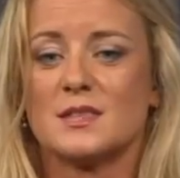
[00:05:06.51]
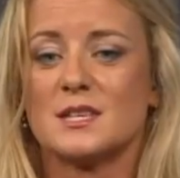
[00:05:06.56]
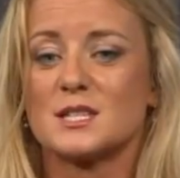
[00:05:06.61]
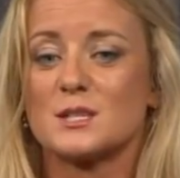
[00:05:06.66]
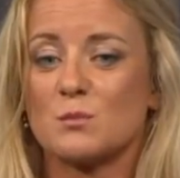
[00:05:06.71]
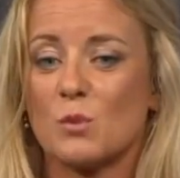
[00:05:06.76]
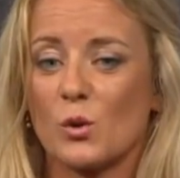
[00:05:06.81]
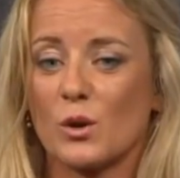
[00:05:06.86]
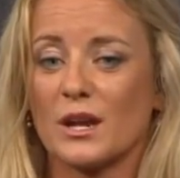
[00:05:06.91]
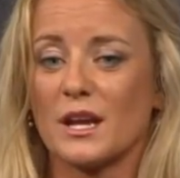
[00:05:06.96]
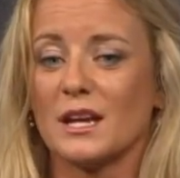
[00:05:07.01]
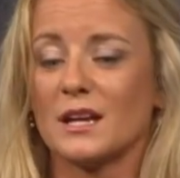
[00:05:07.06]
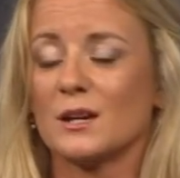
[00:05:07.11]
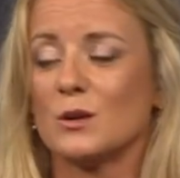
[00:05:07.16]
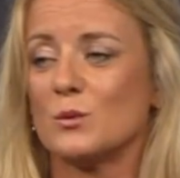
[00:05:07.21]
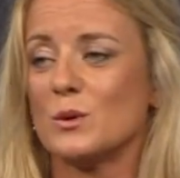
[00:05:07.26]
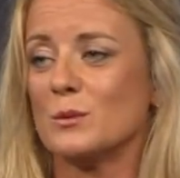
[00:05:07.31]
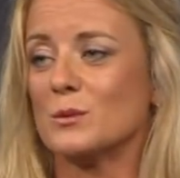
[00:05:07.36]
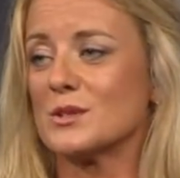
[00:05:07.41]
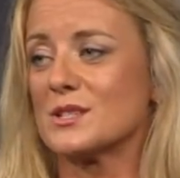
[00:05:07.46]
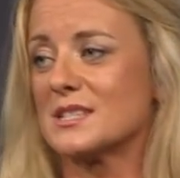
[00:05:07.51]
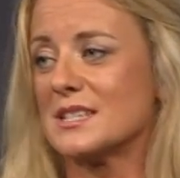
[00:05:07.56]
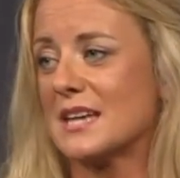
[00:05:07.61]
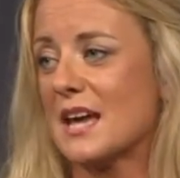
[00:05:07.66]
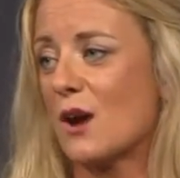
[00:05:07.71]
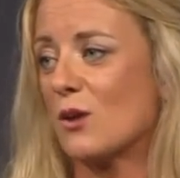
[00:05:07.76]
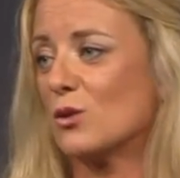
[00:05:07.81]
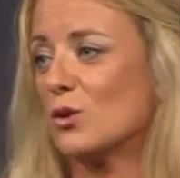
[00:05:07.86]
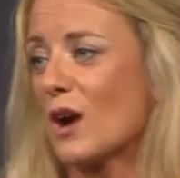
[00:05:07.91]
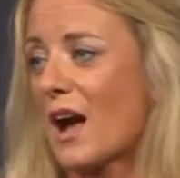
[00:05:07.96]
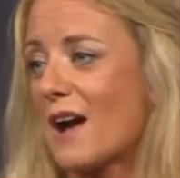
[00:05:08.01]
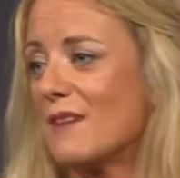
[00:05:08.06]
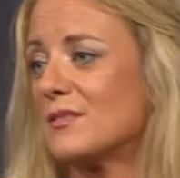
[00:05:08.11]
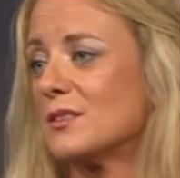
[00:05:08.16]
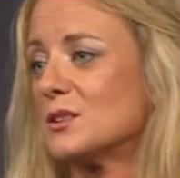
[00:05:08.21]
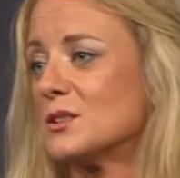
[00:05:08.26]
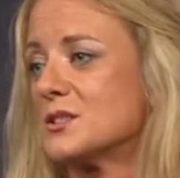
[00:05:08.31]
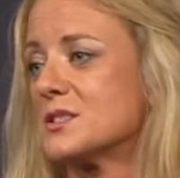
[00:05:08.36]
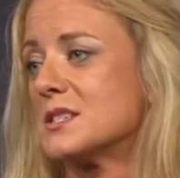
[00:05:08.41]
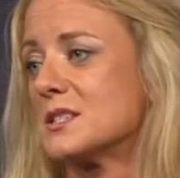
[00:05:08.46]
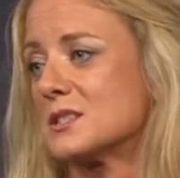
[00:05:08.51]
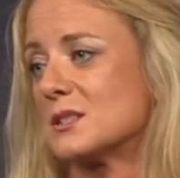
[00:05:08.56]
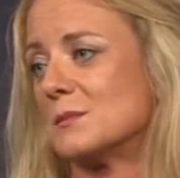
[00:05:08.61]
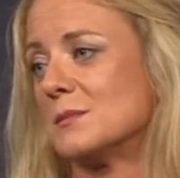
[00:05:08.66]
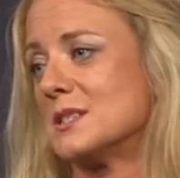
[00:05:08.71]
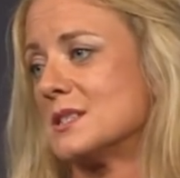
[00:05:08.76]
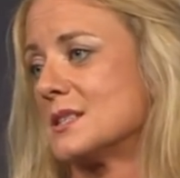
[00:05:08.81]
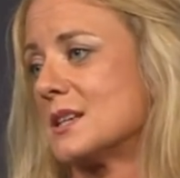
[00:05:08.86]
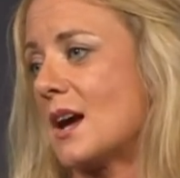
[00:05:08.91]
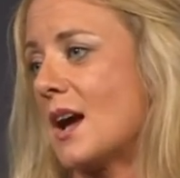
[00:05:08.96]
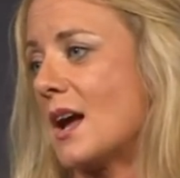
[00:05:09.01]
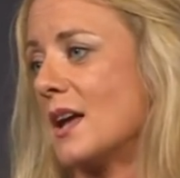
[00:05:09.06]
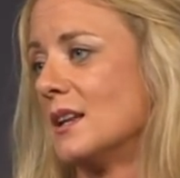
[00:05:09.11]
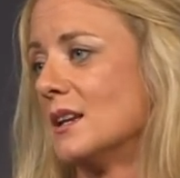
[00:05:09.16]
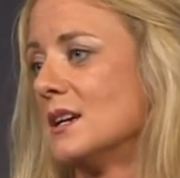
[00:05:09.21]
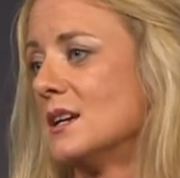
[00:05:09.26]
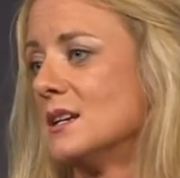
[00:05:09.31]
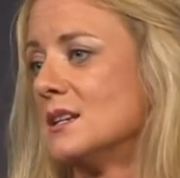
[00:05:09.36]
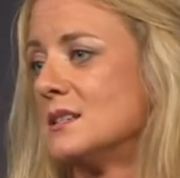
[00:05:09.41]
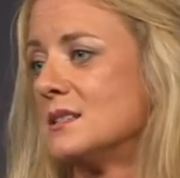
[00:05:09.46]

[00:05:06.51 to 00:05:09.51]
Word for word: This morning, we will see how graphical system design